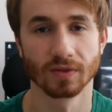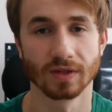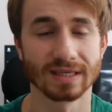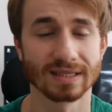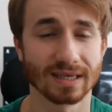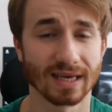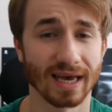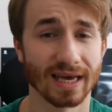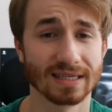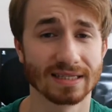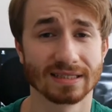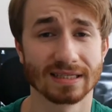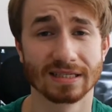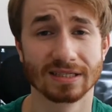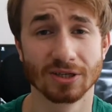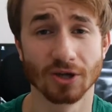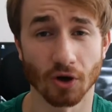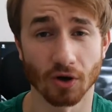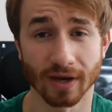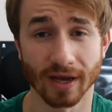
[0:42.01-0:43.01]
This case
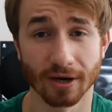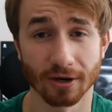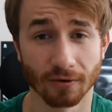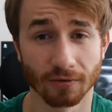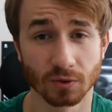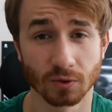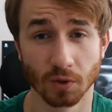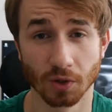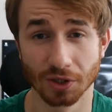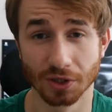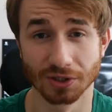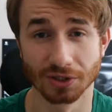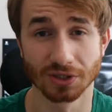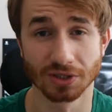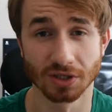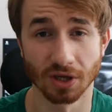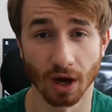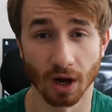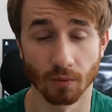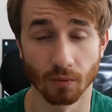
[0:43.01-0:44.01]
did not get off to a good
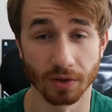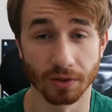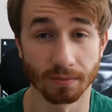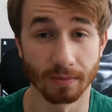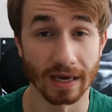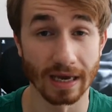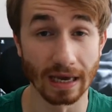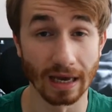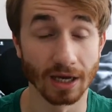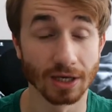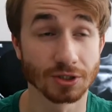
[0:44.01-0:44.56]
start with me.